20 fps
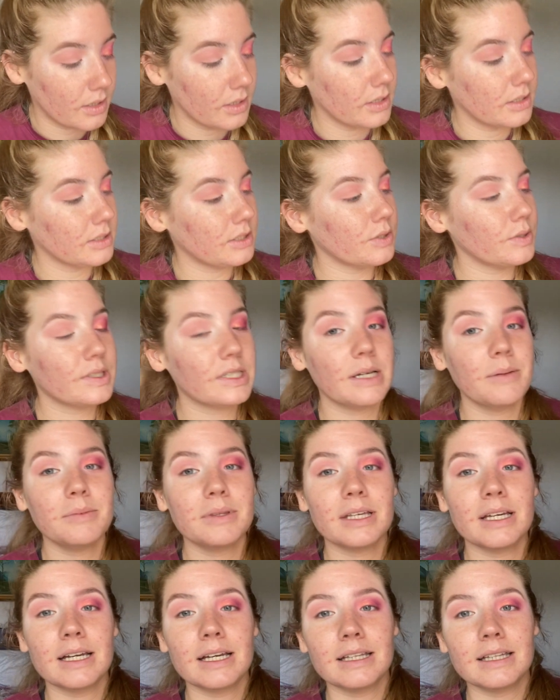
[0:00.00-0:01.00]
So same
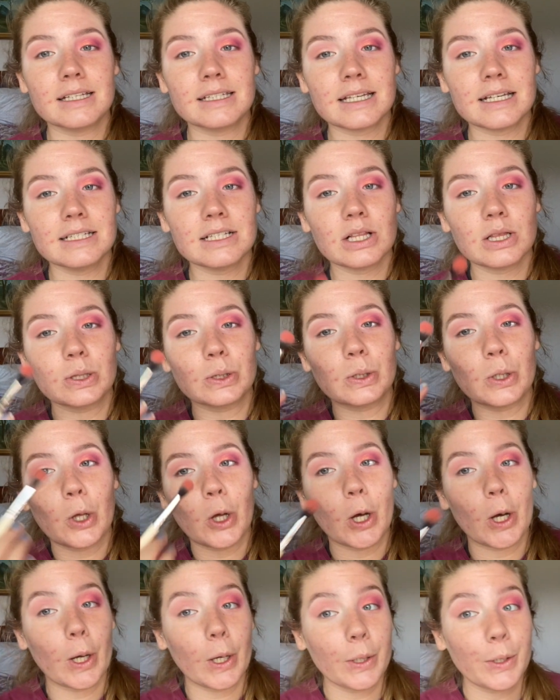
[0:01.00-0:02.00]
thing, this has a
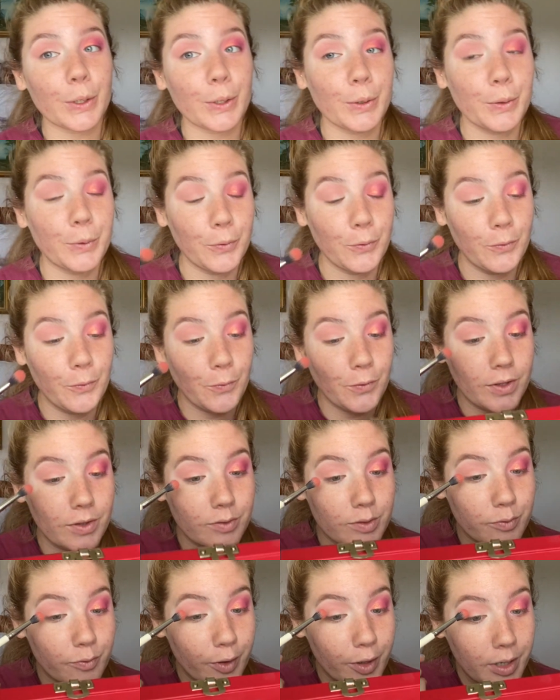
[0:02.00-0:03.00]
lot of,
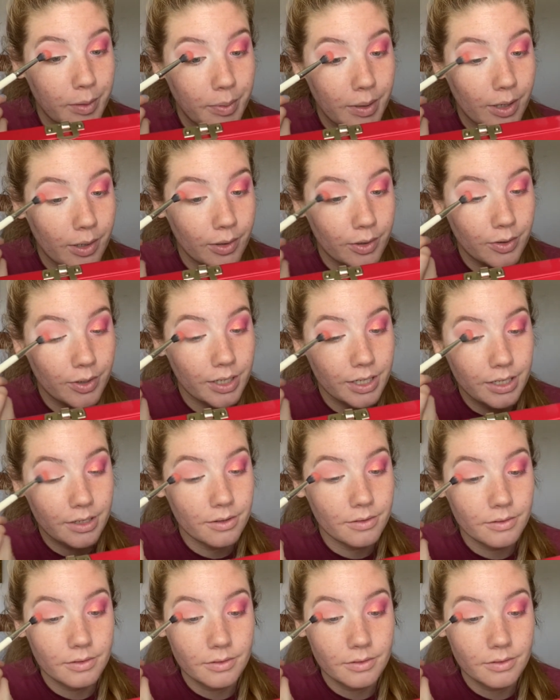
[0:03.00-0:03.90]
it's very powdery.